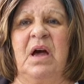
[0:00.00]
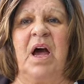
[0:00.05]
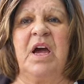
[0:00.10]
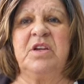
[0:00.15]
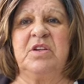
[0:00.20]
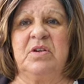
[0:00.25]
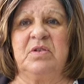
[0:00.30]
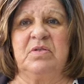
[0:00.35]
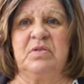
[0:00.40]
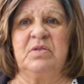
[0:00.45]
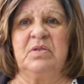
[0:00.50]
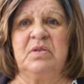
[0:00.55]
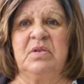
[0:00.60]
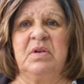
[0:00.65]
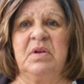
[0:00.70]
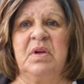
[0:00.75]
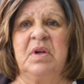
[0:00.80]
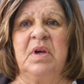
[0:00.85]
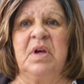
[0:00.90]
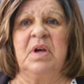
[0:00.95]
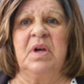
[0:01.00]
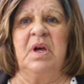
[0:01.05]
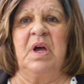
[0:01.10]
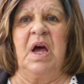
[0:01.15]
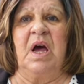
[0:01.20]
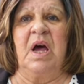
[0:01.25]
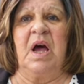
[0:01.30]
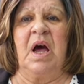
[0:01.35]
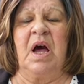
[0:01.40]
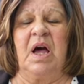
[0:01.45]
I do.
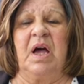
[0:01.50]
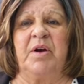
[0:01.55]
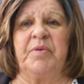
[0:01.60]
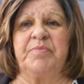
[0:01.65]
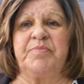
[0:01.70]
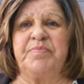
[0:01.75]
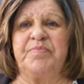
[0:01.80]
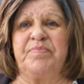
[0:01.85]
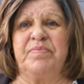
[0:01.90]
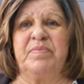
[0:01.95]
Um,